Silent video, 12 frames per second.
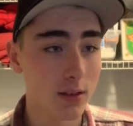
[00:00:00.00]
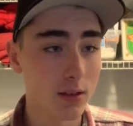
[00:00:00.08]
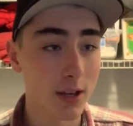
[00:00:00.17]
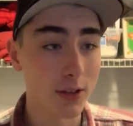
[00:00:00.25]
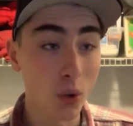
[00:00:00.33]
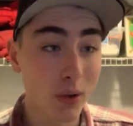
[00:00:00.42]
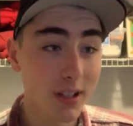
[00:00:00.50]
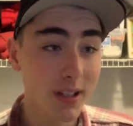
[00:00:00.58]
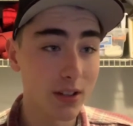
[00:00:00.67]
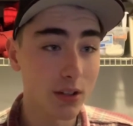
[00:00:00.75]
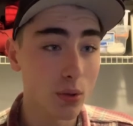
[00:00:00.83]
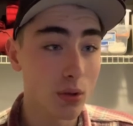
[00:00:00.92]
Toyota
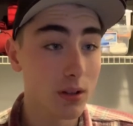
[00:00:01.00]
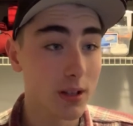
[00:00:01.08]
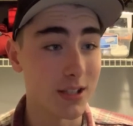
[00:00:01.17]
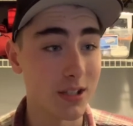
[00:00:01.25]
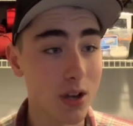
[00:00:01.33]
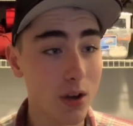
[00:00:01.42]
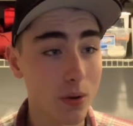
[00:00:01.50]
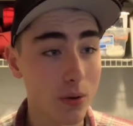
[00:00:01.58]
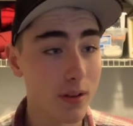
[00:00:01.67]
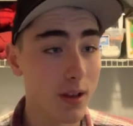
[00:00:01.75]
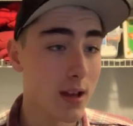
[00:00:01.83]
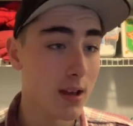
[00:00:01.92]
can do, it
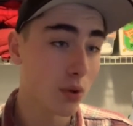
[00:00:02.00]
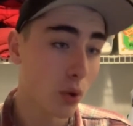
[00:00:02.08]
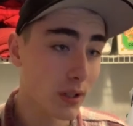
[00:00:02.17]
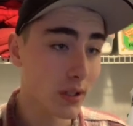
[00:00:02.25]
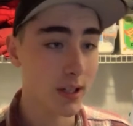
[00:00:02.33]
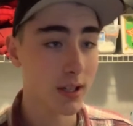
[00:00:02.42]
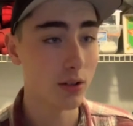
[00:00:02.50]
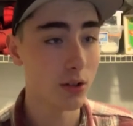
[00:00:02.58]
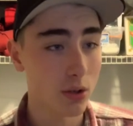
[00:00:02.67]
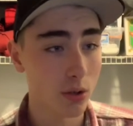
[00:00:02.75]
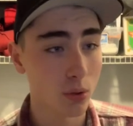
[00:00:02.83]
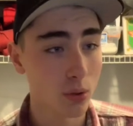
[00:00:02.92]
shows, Toyota can
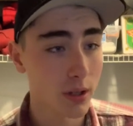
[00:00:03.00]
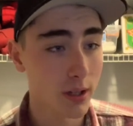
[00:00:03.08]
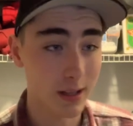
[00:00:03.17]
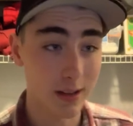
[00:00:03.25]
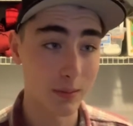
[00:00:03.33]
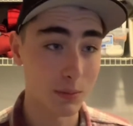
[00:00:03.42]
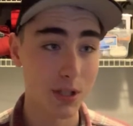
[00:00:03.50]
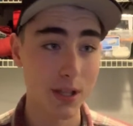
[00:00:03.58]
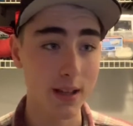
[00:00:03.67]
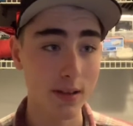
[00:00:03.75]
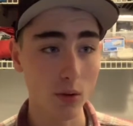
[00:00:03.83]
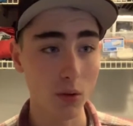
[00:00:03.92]
do, I'm going to
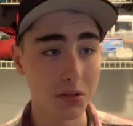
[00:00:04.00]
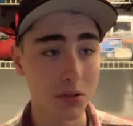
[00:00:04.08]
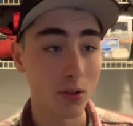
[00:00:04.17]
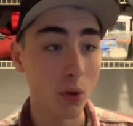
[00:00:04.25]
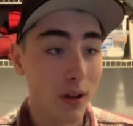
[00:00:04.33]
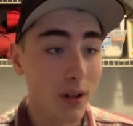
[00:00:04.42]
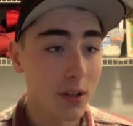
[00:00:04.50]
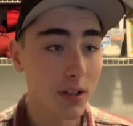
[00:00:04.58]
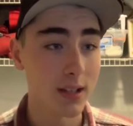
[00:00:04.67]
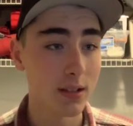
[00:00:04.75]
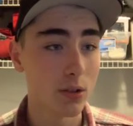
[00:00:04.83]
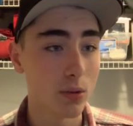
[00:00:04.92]
say this in quote, Toyota
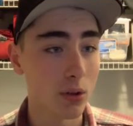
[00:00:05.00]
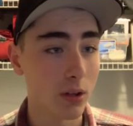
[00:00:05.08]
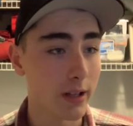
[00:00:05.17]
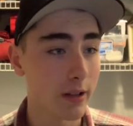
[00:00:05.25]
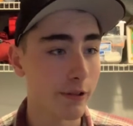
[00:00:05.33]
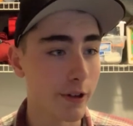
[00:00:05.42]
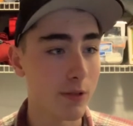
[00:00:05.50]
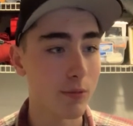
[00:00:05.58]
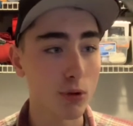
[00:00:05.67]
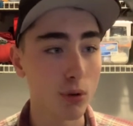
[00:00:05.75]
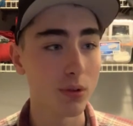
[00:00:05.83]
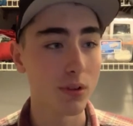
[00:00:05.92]
can do clean, crisp,
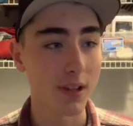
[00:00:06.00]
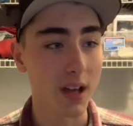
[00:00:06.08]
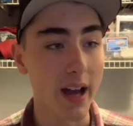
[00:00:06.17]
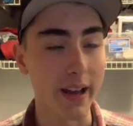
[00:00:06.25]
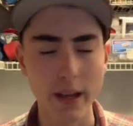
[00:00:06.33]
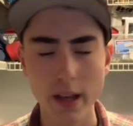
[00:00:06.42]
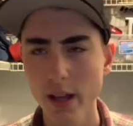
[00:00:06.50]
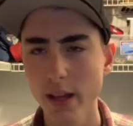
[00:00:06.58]
cool design.